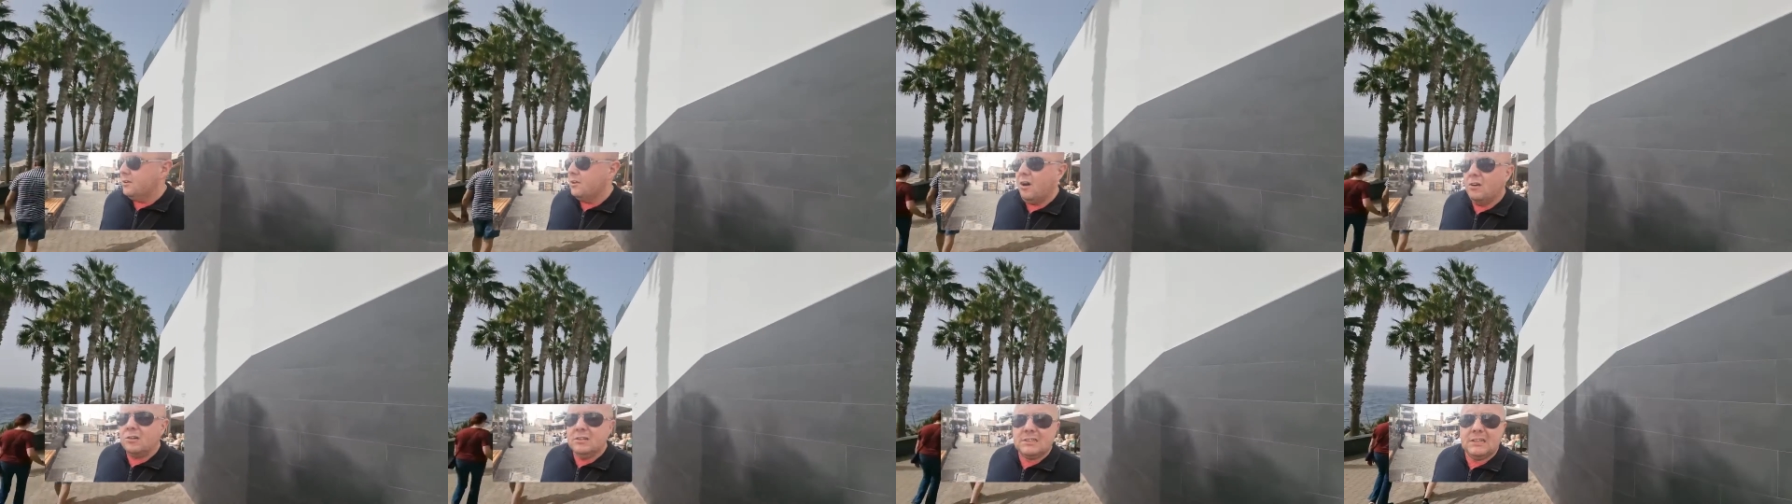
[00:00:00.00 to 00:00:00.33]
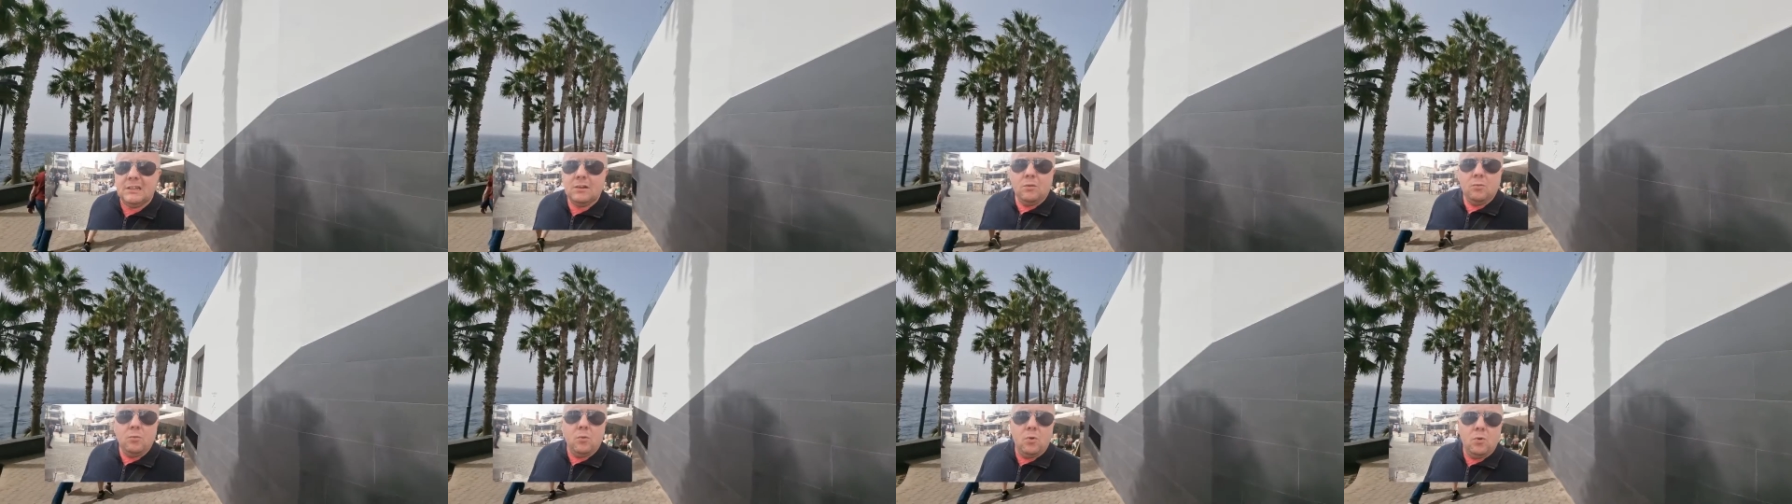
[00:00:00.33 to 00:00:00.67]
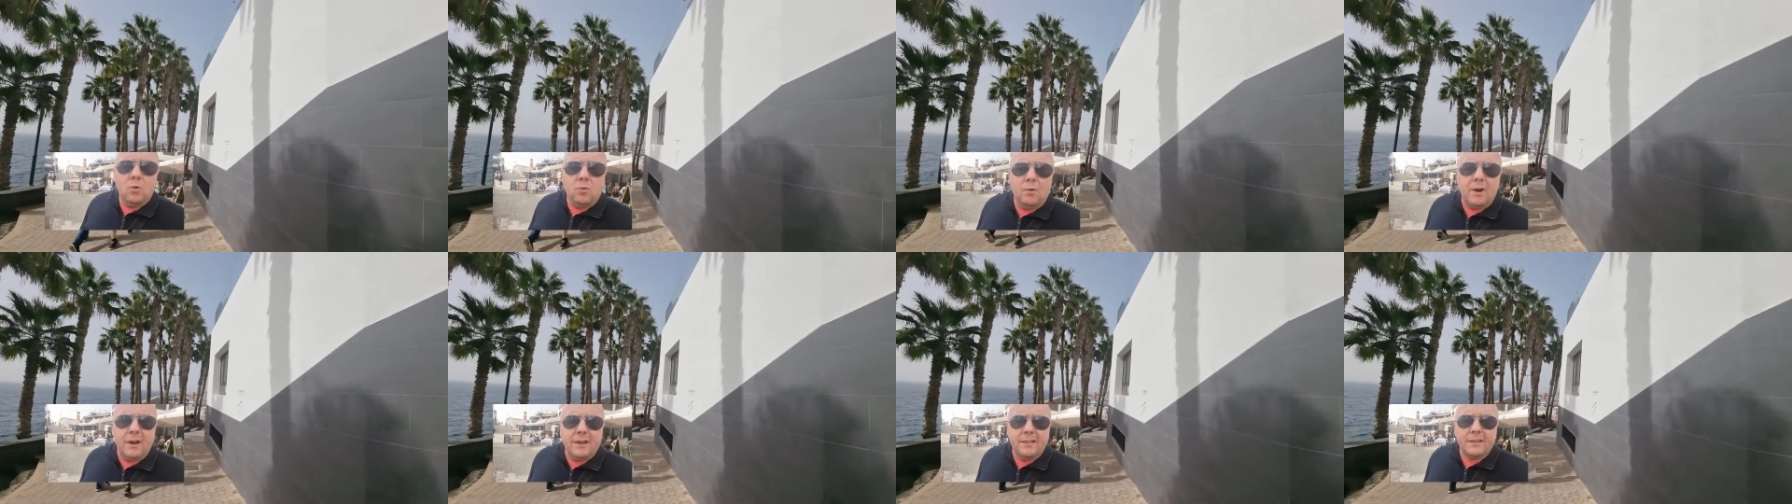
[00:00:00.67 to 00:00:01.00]
nice little
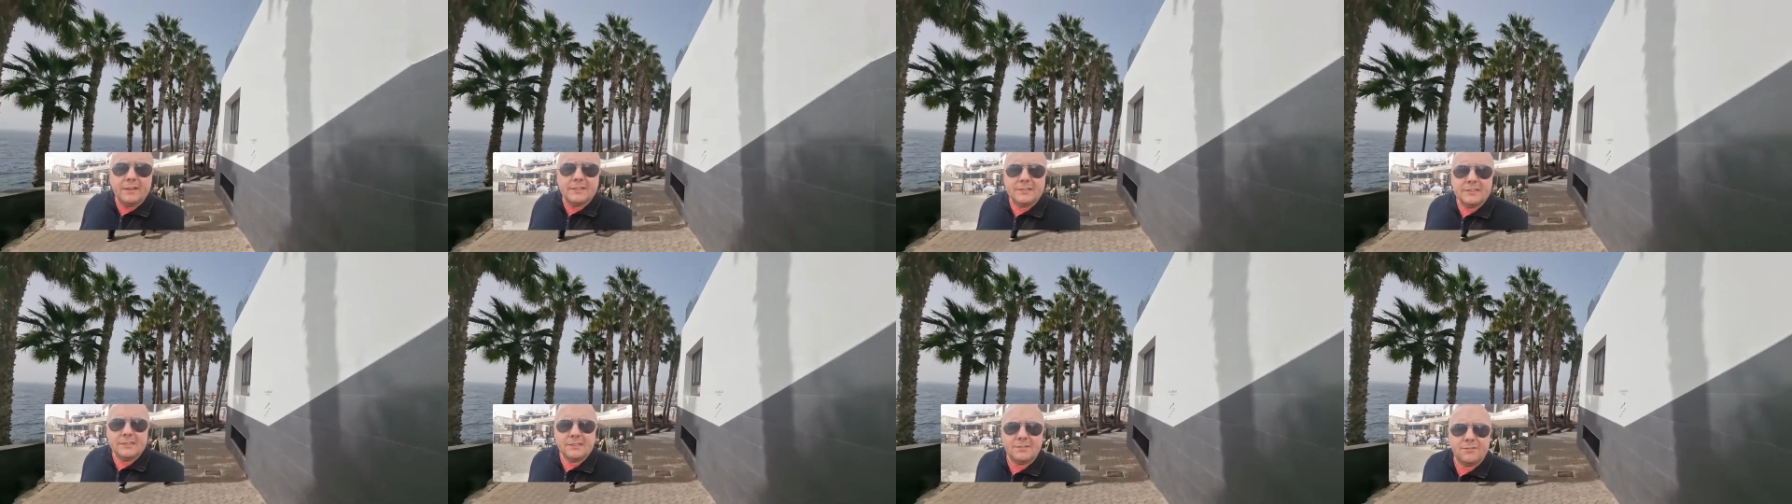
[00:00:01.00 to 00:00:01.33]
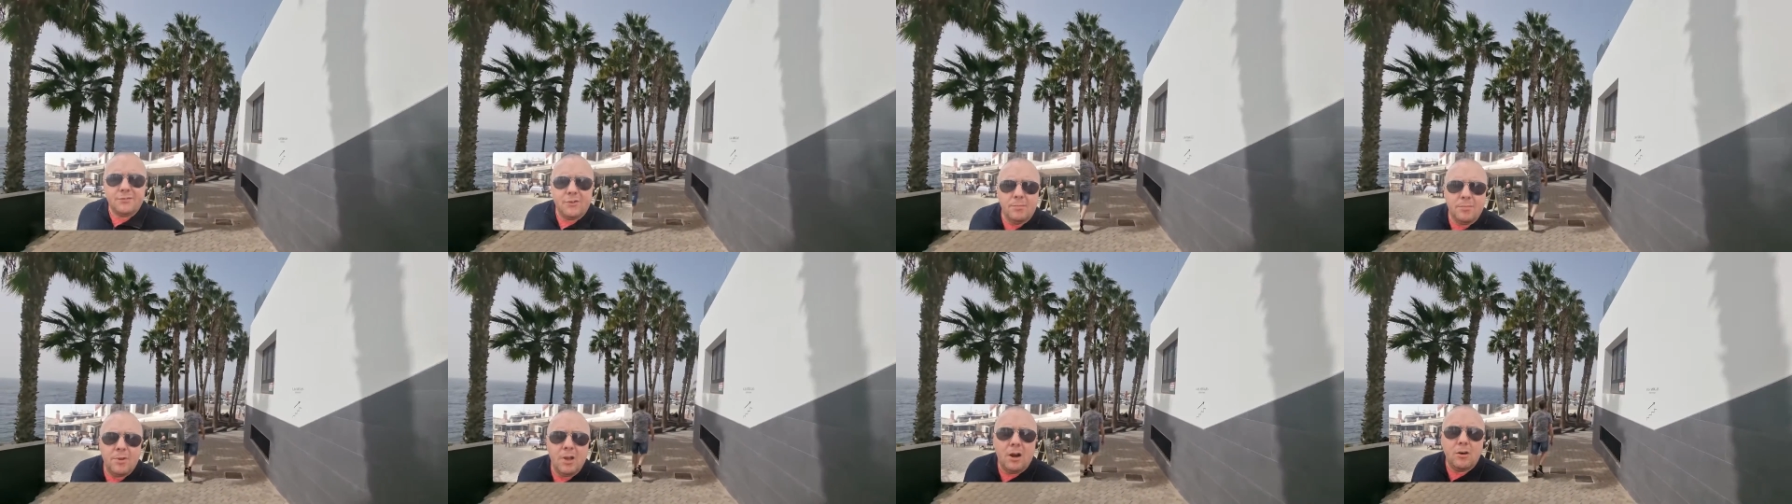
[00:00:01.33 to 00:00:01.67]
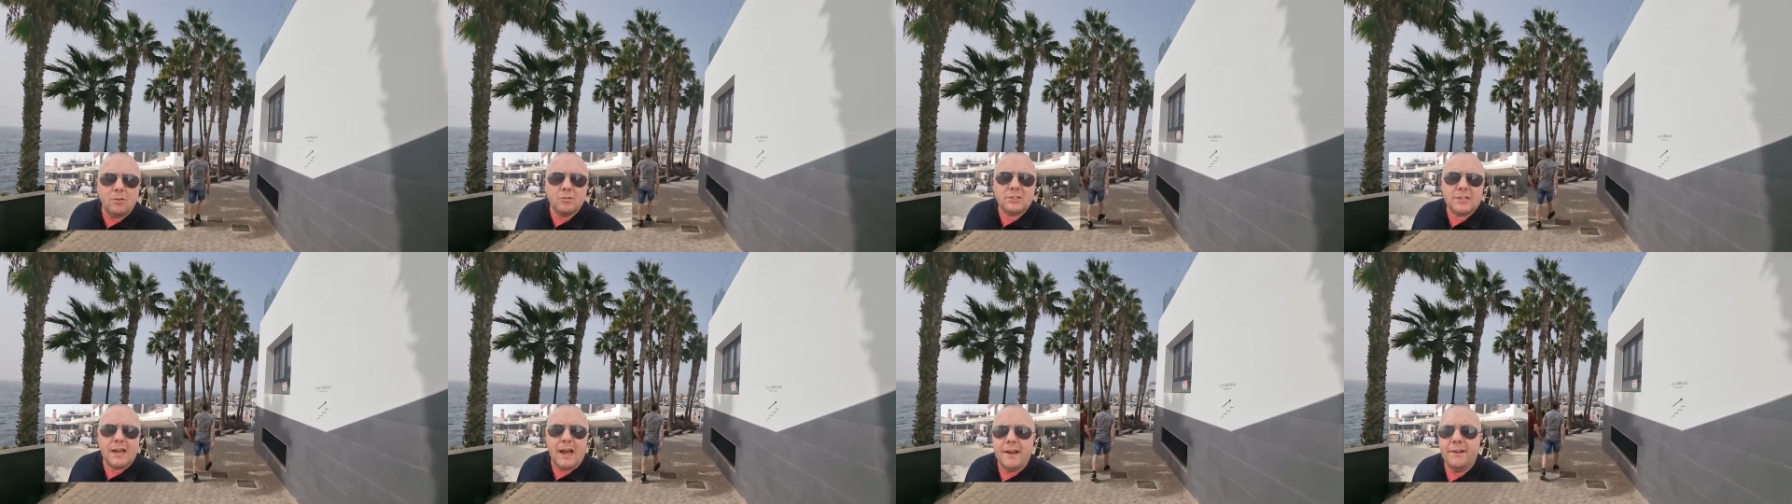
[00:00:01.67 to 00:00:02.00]
walkway this is from the
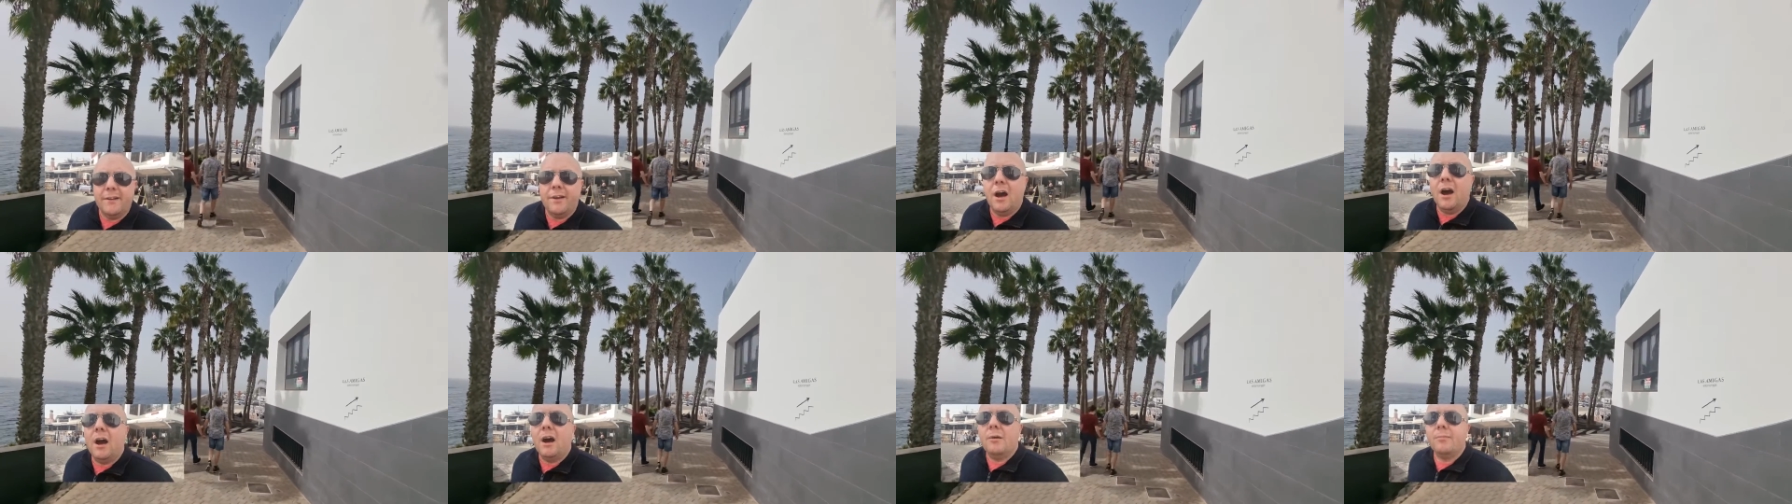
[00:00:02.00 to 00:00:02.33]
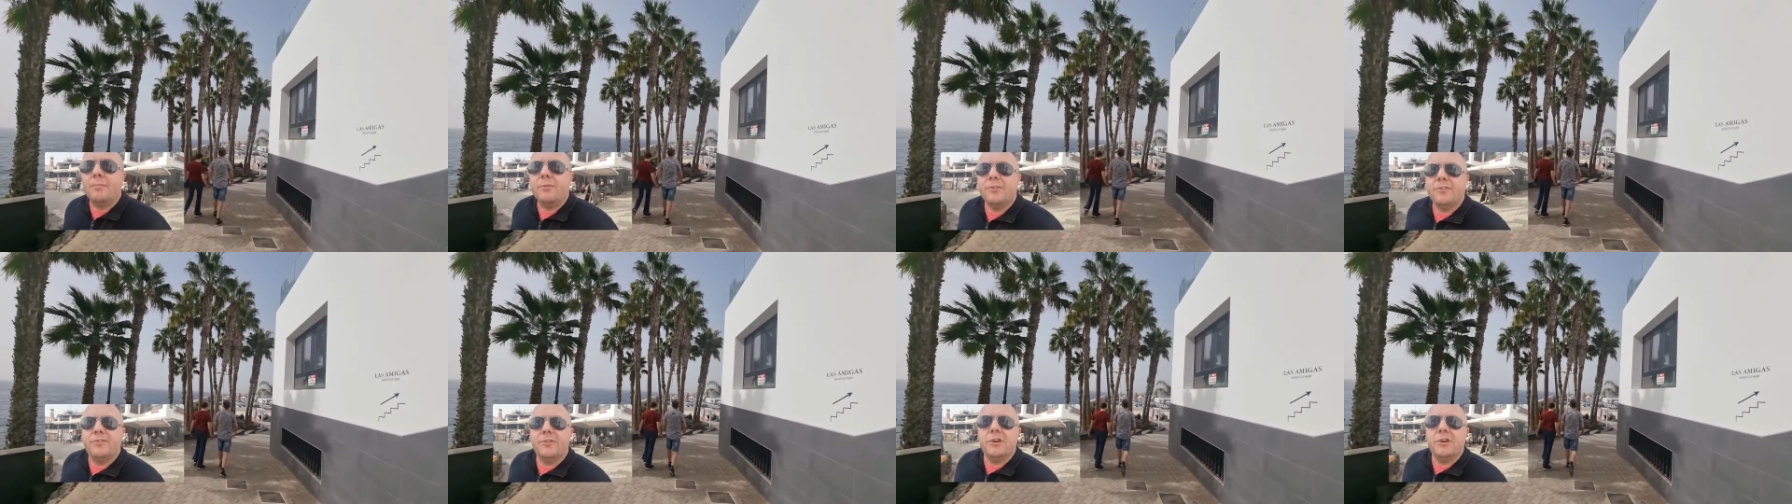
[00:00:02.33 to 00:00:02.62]
old town harbour.